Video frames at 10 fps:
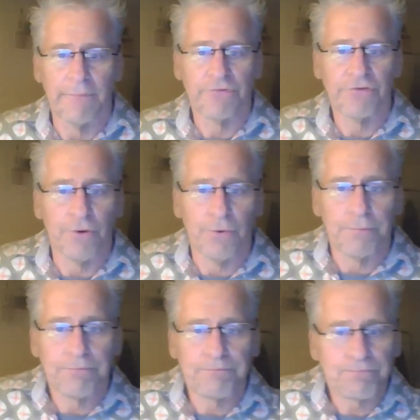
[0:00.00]

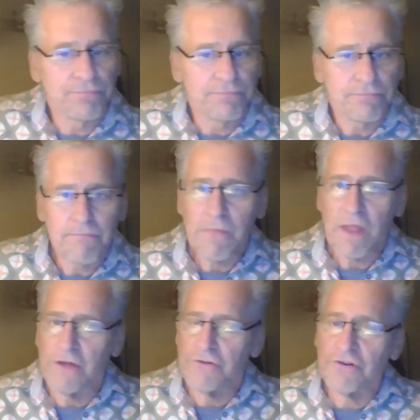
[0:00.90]
So
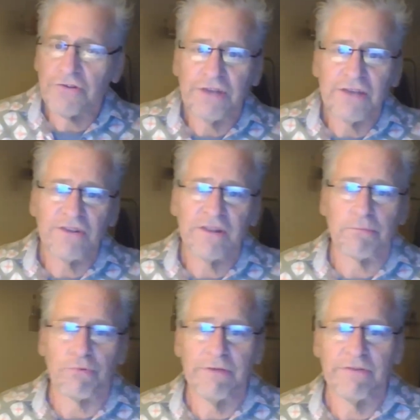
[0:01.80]
just as in the
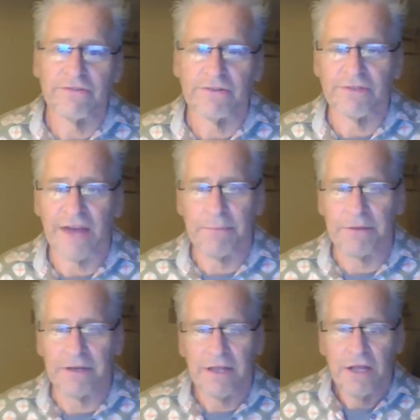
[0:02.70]
previous
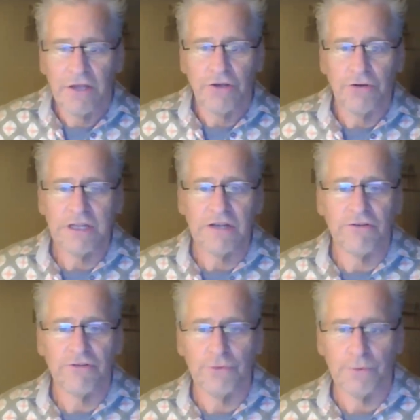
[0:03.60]
assignment, you need
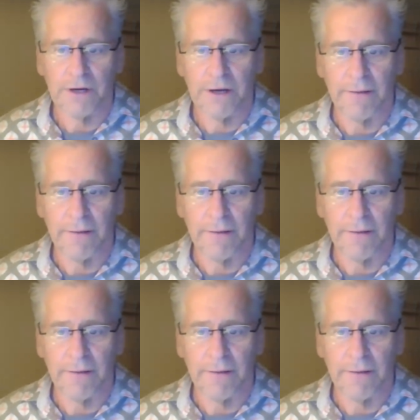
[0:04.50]
to